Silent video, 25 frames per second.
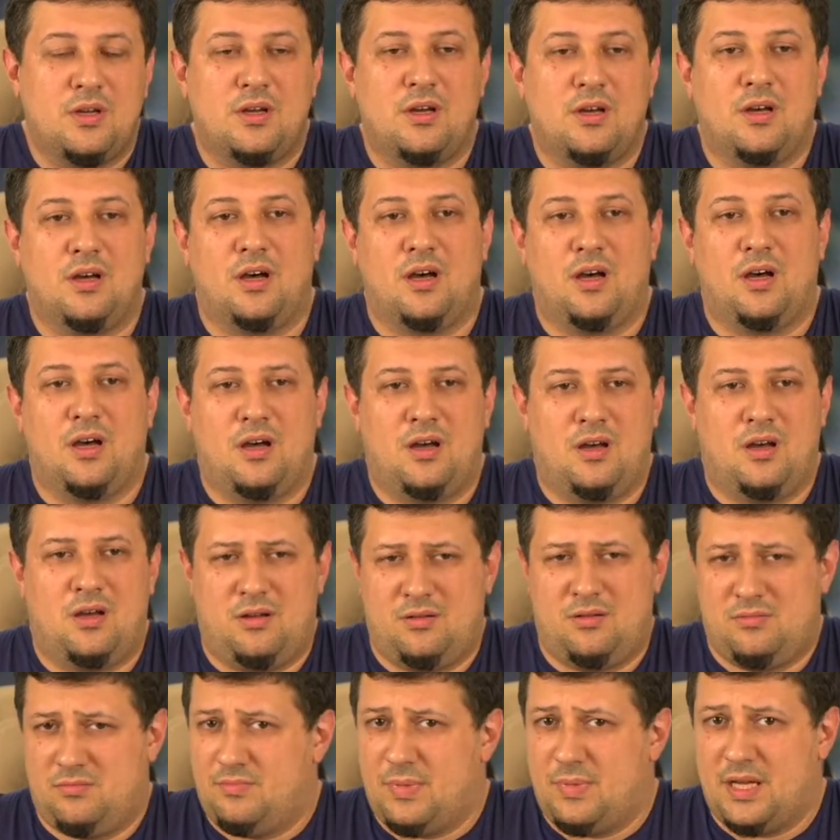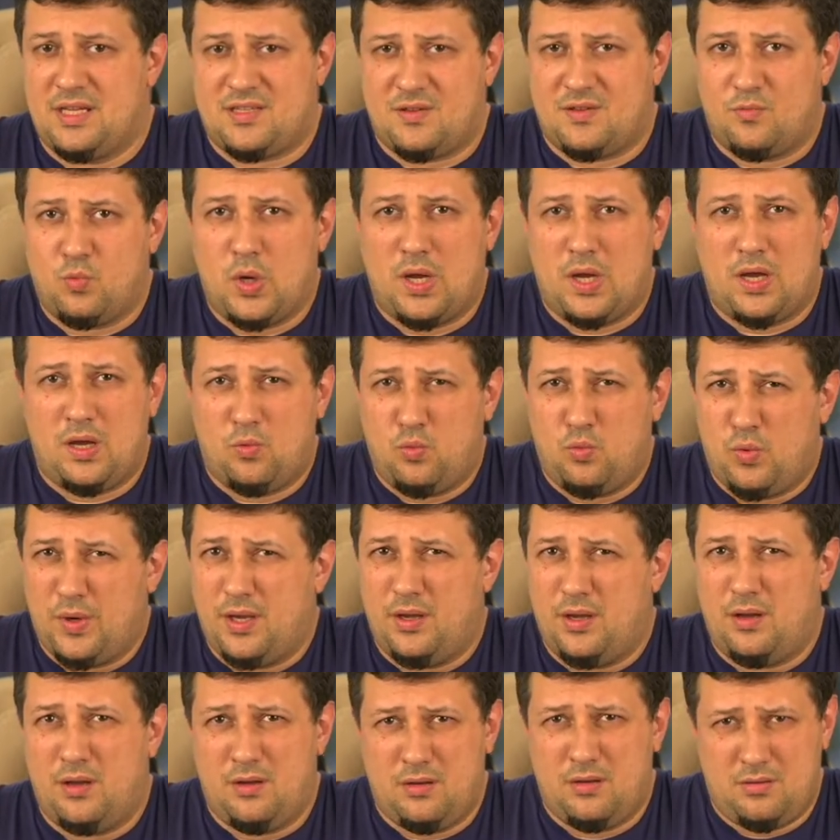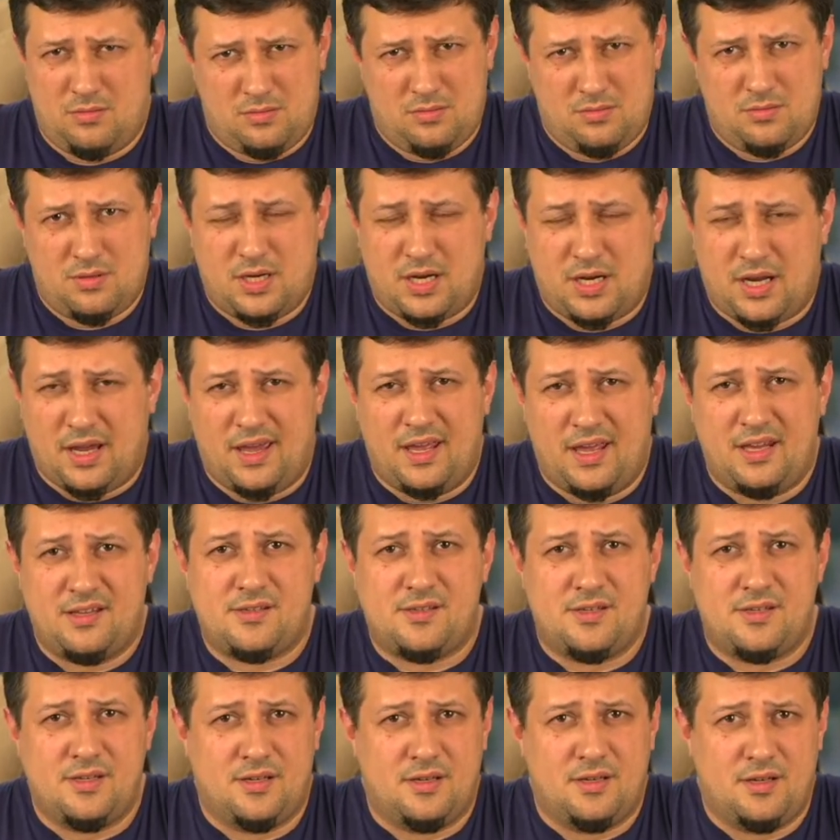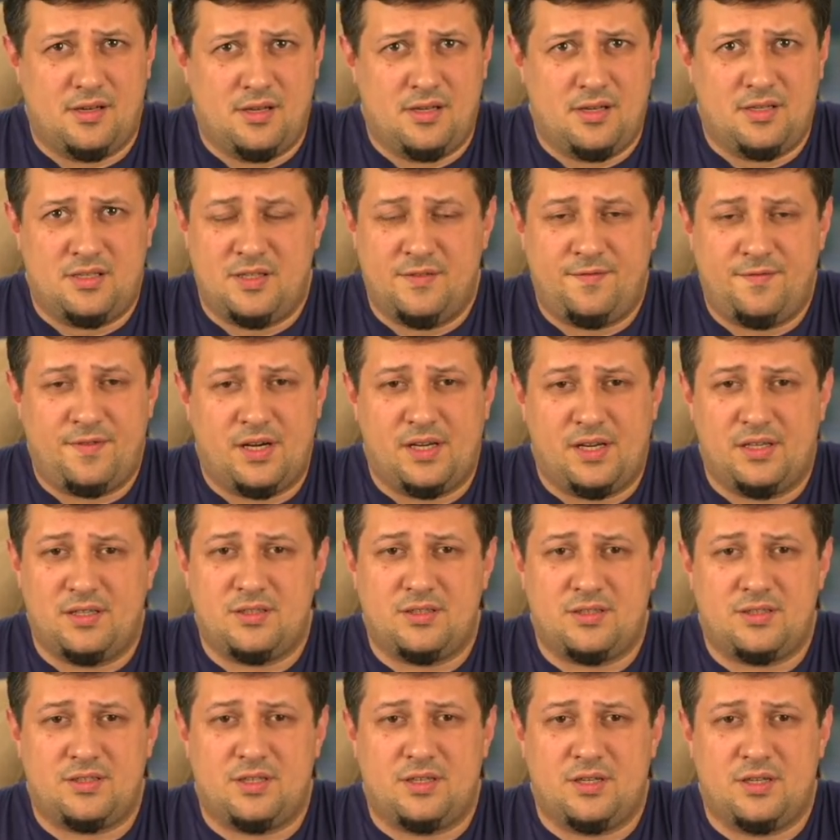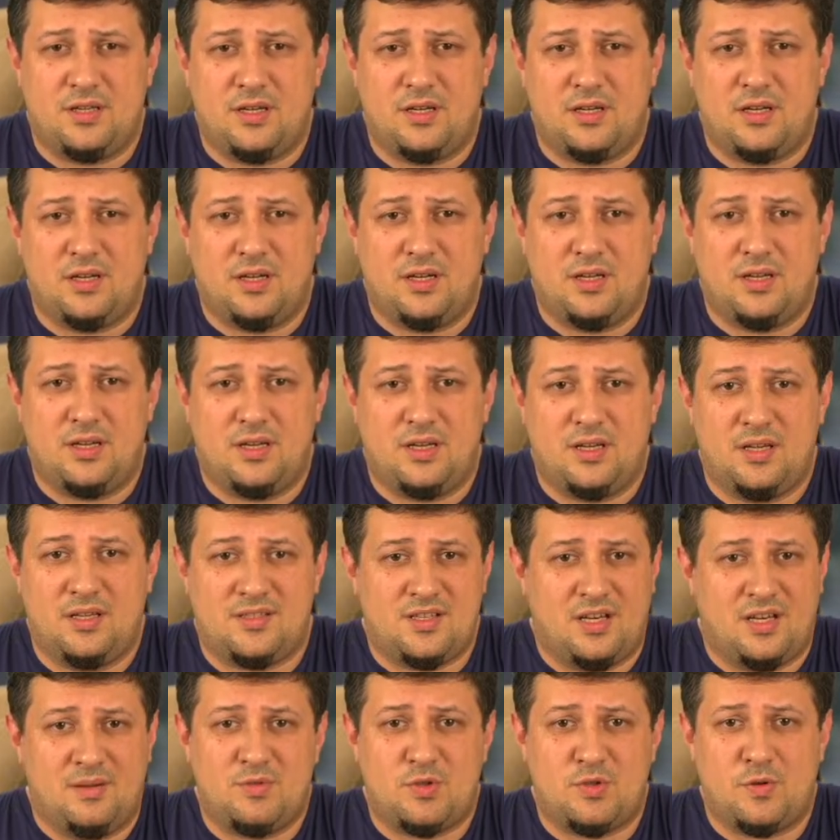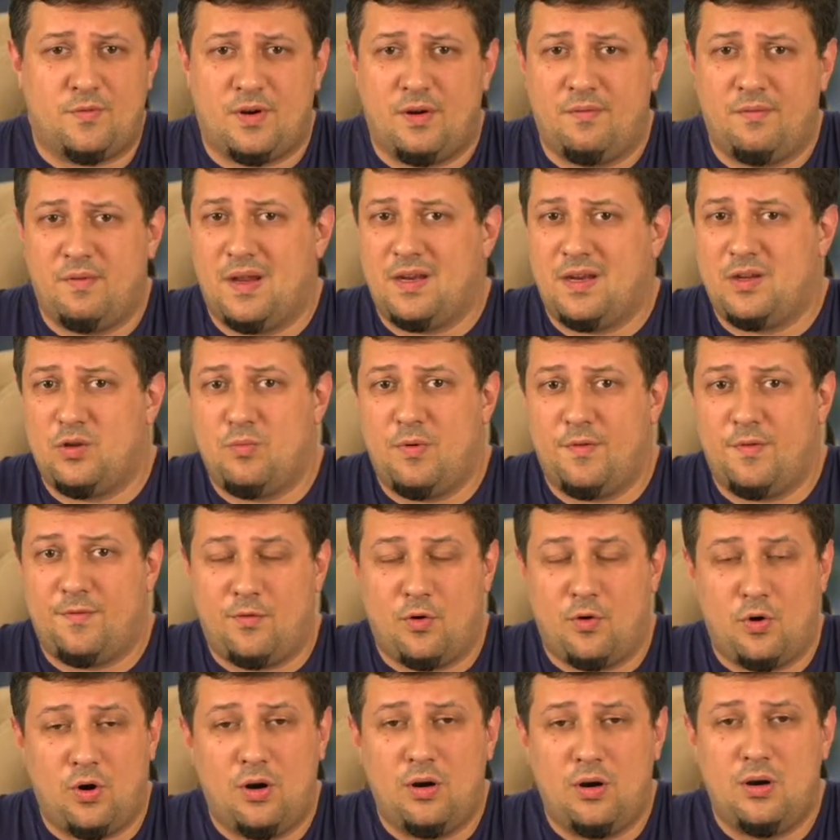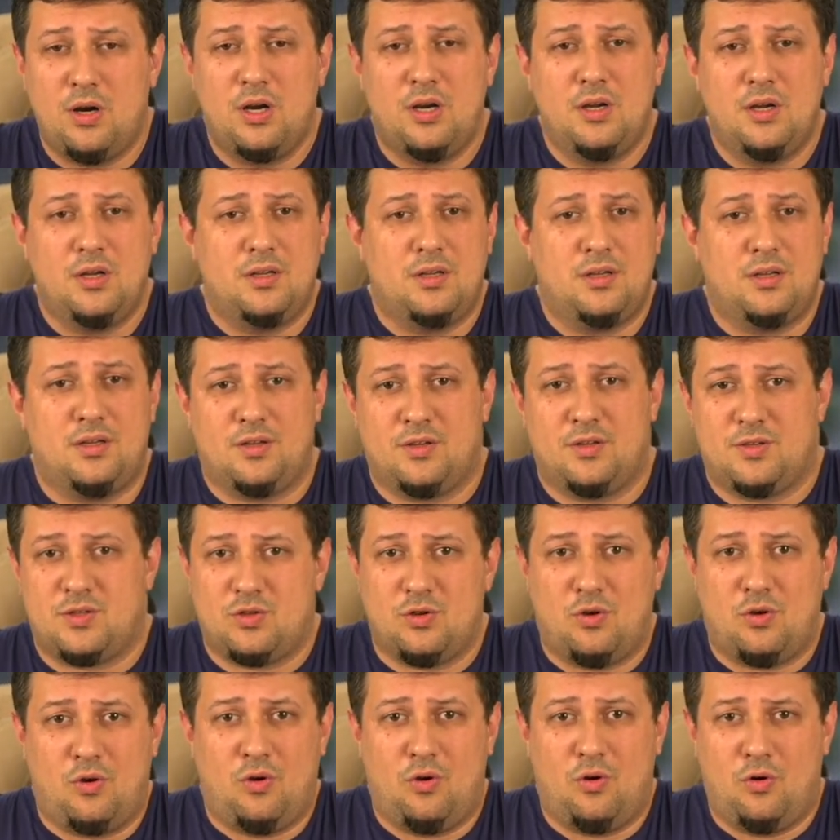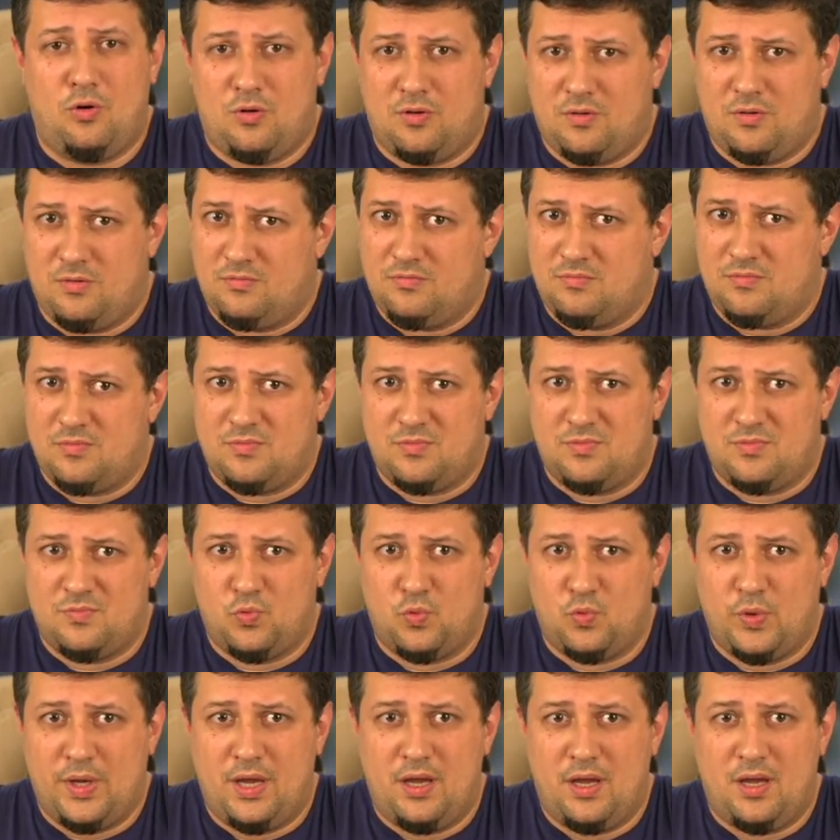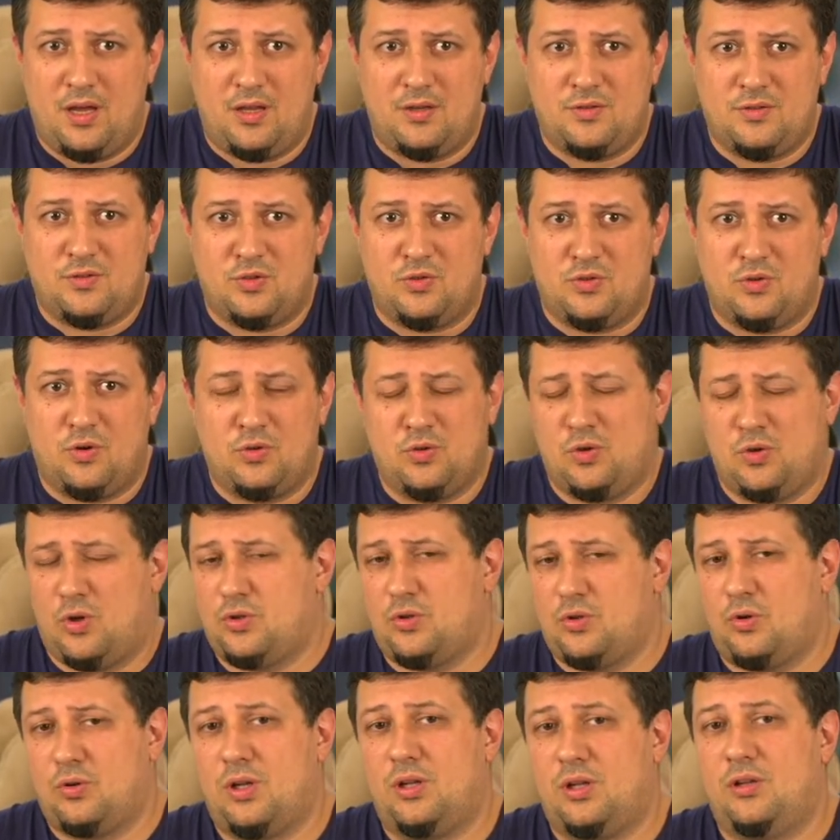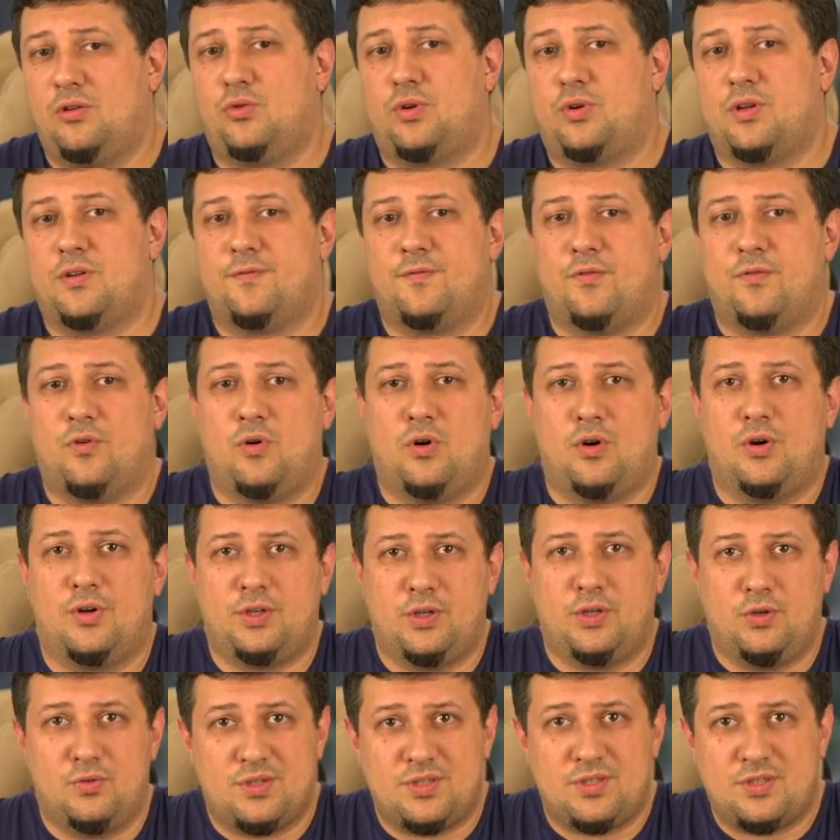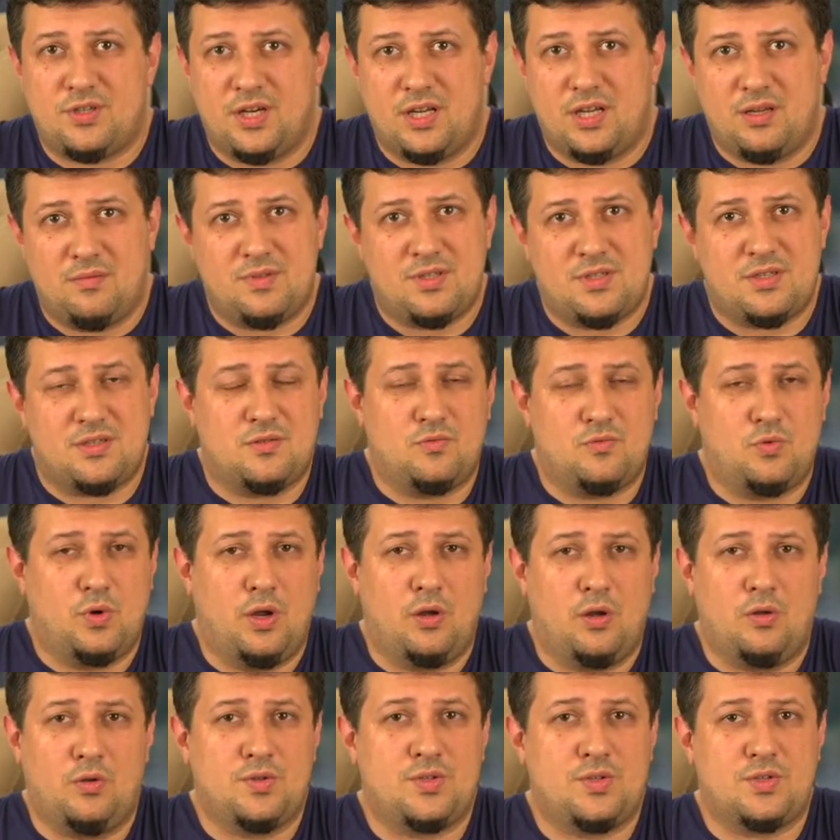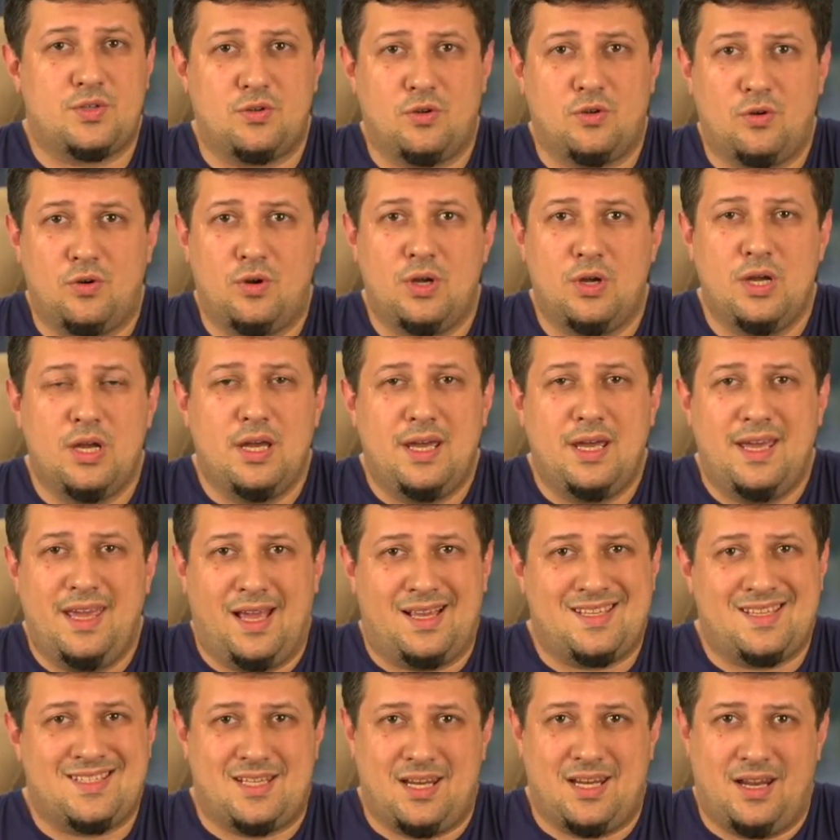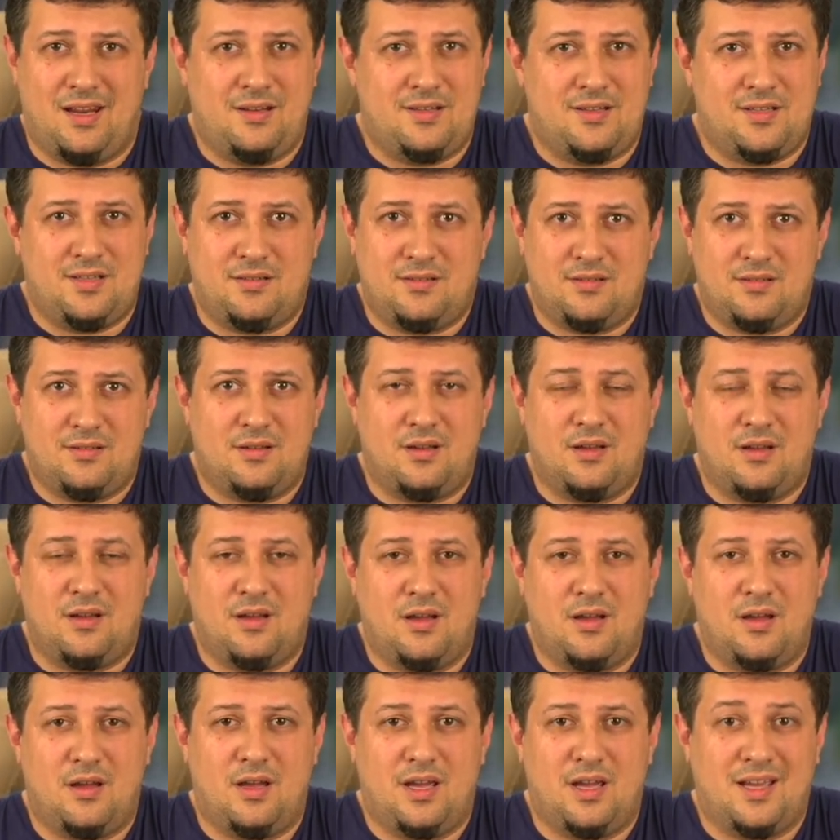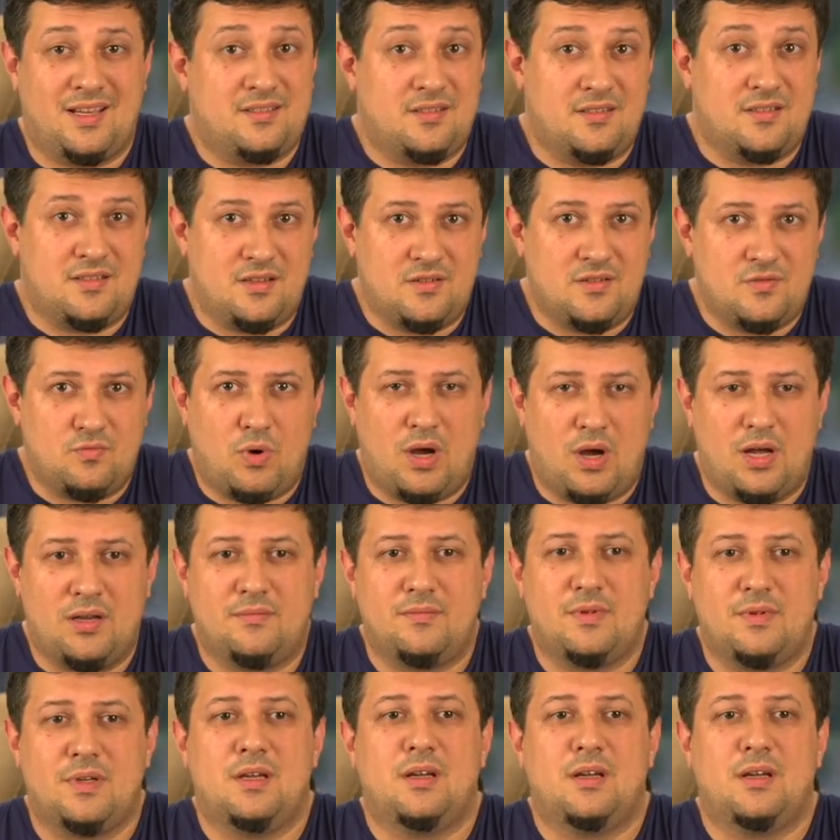By the way, we had different streams of revenue before. We are not only looking for new streams, we are also extending existing one.